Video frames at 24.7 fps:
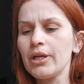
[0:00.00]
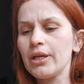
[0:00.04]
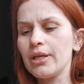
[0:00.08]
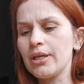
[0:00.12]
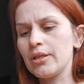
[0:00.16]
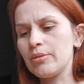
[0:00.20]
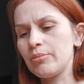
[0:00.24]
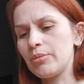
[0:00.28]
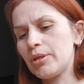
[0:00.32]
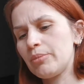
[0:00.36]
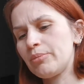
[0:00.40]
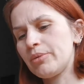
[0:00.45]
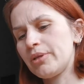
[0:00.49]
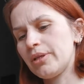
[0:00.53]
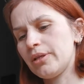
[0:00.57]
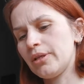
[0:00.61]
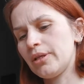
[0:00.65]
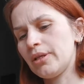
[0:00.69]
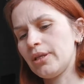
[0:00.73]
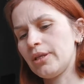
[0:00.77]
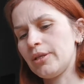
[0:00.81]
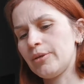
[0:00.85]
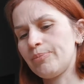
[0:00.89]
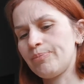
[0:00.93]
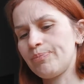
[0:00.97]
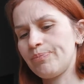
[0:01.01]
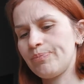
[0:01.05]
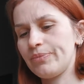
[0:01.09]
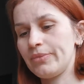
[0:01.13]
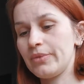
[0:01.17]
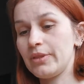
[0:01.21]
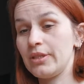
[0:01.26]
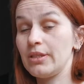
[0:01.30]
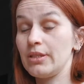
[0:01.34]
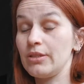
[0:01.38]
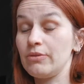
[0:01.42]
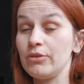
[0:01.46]
and maybe
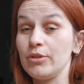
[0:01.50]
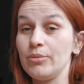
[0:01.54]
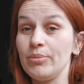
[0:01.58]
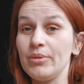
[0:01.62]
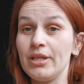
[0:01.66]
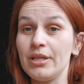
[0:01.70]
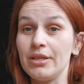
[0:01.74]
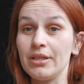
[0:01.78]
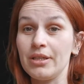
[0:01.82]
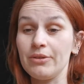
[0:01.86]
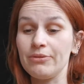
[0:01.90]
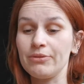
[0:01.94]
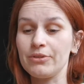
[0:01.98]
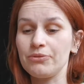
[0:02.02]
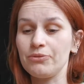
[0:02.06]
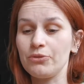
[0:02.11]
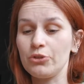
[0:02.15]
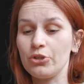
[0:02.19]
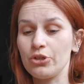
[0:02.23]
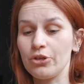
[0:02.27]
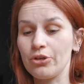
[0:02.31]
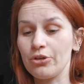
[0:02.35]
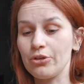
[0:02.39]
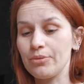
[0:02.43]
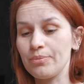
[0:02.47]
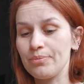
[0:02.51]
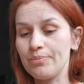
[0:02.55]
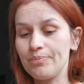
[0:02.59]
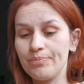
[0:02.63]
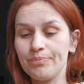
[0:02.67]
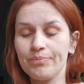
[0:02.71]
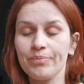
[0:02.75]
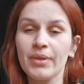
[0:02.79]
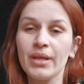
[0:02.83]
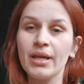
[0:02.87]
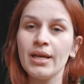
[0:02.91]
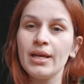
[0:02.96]
this would be a gift for her.
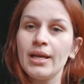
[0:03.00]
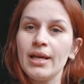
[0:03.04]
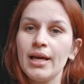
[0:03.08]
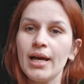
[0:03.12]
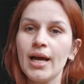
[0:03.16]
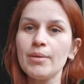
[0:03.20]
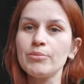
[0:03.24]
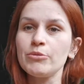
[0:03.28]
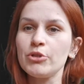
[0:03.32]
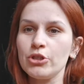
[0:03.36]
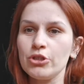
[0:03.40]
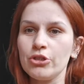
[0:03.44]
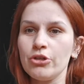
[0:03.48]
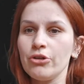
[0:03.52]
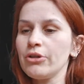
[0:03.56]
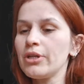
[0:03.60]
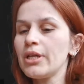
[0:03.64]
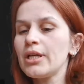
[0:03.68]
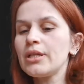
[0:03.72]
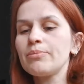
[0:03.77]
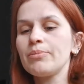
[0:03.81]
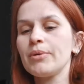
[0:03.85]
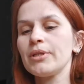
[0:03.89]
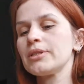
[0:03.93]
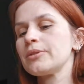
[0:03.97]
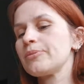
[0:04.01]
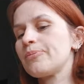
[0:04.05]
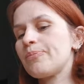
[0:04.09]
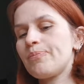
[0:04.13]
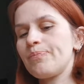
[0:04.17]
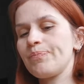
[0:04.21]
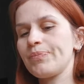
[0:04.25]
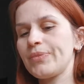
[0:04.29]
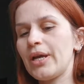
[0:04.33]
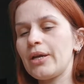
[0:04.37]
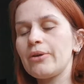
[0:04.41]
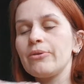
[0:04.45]
I'm not sure yet, but
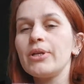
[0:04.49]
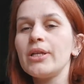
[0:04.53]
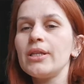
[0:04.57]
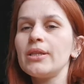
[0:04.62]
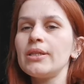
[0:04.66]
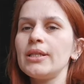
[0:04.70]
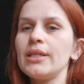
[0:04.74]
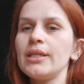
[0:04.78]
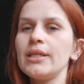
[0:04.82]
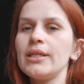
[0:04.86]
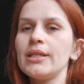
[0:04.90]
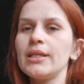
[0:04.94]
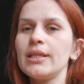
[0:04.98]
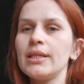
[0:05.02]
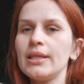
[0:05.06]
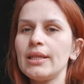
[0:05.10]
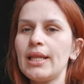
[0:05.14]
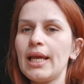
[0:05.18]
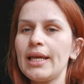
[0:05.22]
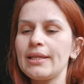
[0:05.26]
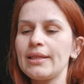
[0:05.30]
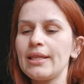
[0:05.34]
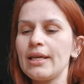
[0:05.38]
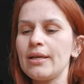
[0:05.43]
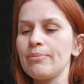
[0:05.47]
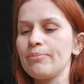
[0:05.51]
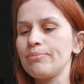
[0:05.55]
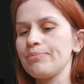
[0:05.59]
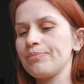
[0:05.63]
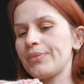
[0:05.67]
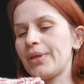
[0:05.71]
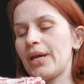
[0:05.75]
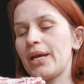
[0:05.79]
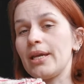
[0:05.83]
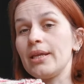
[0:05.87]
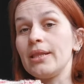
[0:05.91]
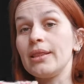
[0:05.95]
I really like them.
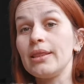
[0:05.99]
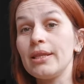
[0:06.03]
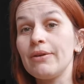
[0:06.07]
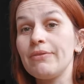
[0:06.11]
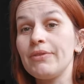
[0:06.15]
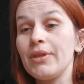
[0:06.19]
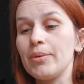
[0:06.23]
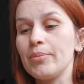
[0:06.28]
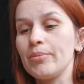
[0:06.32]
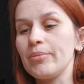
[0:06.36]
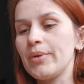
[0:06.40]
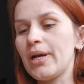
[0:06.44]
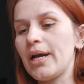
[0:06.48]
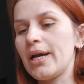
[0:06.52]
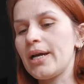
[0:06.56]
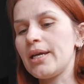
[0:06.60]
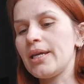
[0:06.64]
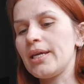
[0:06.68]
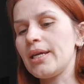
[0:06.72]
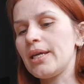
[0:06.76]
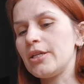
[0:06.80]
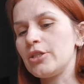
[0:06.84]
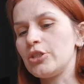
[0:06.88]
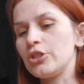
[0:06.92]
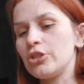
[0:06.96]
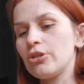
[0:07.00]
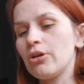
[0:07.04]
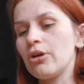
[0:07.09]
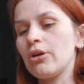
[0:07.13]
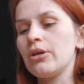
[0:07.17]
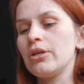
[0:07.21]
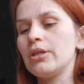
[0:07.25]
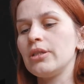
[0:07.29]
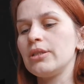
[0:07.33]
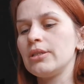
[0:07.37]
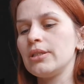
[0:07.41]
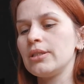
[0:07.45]
I love them. I
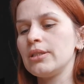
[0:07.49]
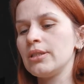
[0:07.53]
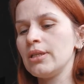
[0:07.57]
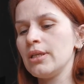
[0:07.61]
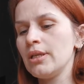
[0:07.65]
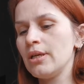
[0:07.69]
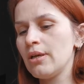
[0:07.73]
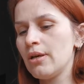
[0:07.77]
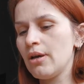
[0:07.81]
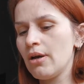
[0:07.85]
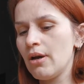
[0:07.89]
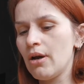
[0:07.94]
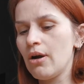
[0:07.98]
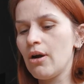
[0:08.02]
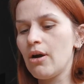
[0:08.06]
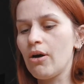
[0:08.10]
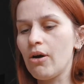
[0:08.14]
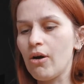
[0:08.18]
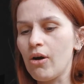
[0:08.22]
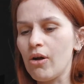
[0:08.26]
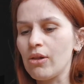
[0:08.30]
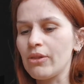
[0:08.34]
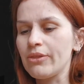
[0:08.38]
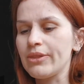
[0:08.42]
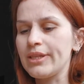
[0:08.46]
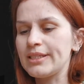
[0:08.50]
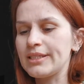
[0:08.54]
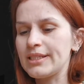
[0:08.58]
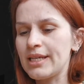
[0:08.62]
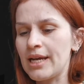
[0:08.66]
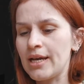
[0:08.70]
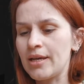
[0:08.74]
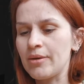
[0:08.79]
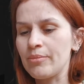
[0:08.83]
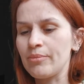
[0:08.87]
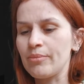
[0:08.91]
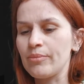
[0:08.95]
enjoyed all the
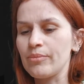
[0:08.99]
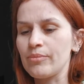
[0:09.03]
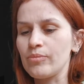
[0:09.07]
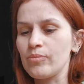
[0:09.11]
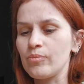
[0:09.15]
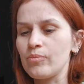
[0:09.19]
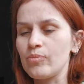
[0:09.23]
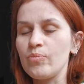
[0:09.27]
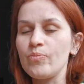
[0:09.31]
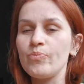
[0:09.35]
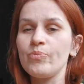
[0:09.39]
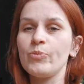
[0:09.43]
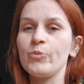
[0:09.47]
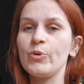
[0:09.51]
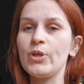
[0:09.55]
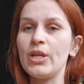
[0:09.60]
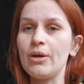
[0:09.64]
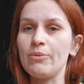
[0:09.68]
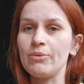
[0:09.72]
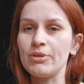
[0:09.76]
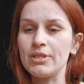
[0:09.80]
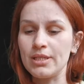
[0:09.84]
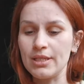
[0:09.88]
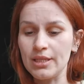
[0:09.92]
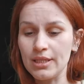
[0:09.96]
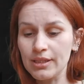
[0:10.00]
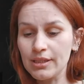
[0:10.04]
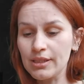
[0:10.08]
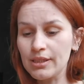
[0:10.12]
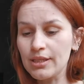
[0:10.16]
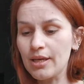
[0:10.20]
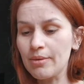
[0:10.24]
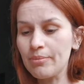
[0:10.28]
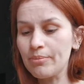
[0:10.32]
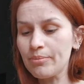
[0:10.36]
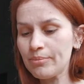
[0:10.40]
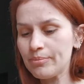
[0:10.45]
time when I was knitting
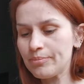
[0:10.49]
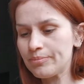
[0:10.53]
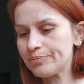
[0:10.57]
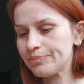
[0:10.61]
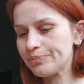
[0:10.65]
them.